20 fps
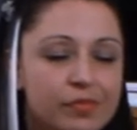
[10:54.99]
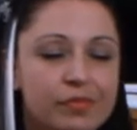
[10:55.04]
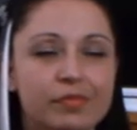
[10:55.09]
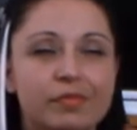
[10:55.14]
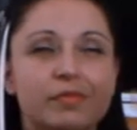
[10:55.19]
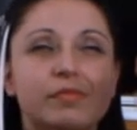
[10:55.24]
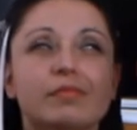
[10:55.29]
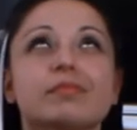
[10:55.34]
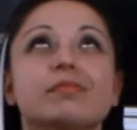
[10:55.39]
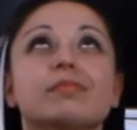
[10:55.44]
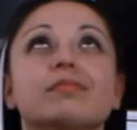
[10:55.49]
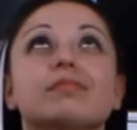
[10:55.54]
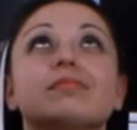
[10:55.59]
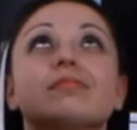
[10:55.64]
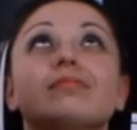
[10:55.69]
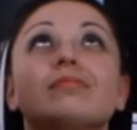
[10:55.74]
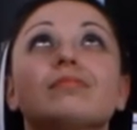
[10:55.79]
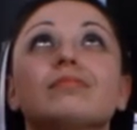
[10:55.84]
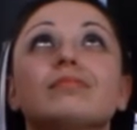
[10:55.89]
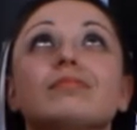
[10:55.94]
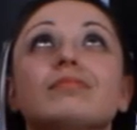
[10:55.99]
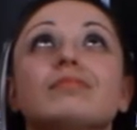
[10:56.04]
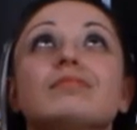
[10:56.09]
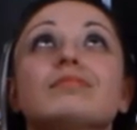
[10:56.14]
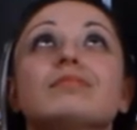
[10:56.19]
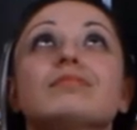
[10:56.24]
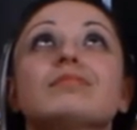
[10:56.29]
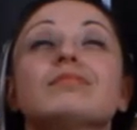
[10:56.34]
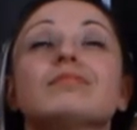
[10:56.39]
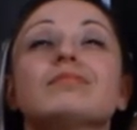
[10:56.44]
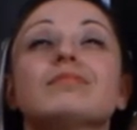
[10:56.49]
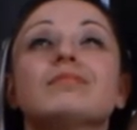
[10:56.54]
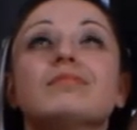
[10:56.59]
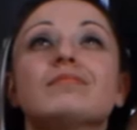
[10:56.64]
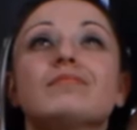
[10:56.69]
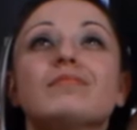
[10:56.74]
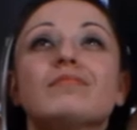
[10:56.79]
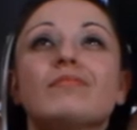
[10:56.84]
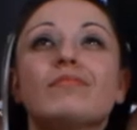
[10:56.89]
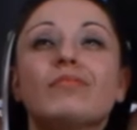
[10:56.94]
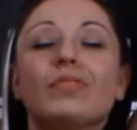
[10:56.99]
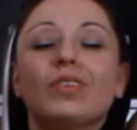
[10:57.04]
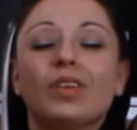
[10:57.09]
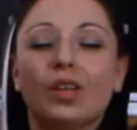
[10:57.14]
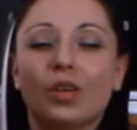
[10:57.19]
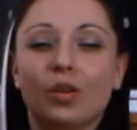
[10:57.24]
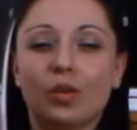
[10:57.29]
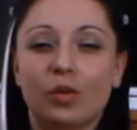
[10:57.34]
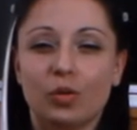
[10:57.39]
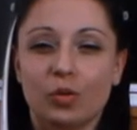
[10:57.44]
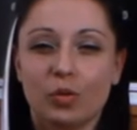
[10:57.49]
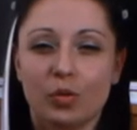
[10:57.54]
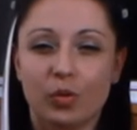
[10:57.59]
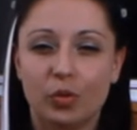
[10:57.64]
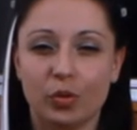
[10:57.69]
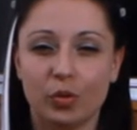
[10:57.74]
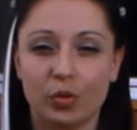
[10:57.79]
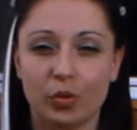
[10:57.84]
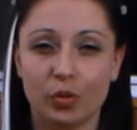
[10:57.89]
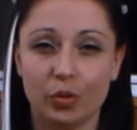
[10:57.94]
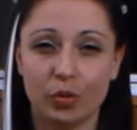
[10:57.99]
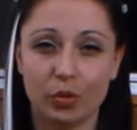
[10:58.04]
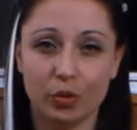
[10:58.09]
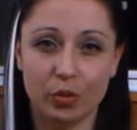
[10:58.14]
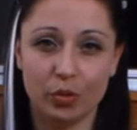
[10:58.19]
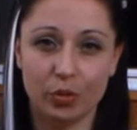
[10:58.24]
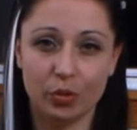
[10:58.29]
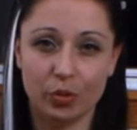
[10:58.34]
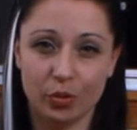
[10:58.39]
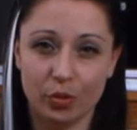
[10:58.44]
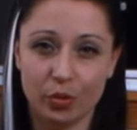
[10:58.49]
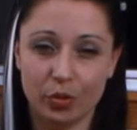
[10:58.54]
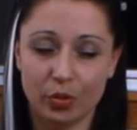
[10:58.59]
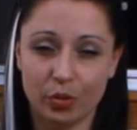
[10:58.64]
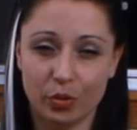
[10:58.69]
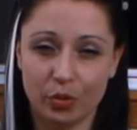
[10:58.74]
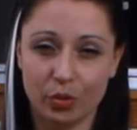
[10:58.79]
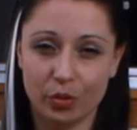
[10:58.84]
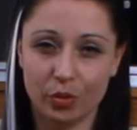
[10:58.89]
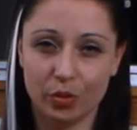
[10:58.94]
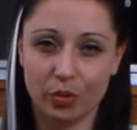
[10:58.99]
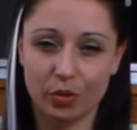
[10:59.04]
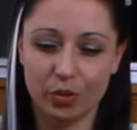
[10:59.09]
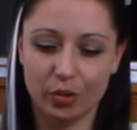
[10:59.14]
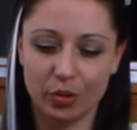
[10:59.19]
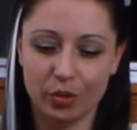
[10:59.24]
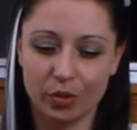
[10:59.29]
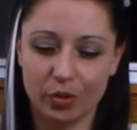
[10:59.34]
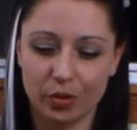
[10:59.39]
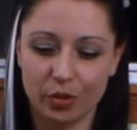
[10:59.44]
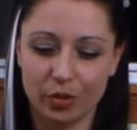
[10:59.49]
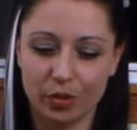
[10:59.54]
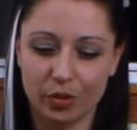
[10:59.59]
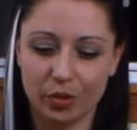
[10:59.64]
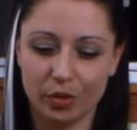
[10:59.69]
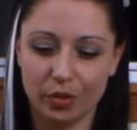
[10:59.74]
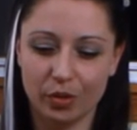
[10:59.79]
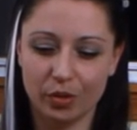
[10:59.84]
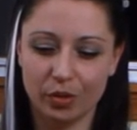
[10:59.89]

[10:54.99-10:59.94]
(silence)